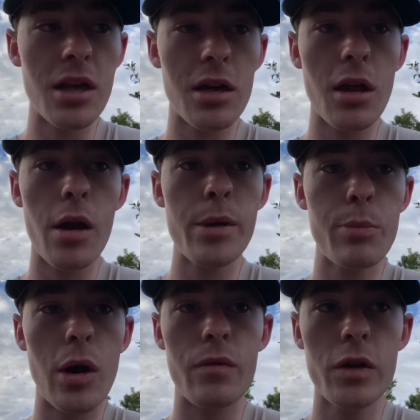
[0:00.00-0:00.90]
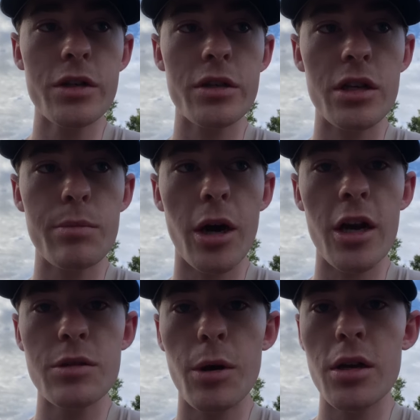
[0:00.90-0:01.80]
I think a lot of people have recency
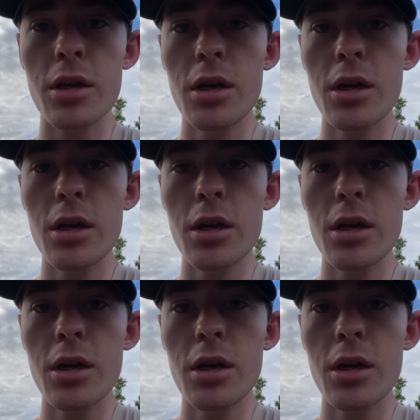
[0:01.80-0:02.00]
bias, but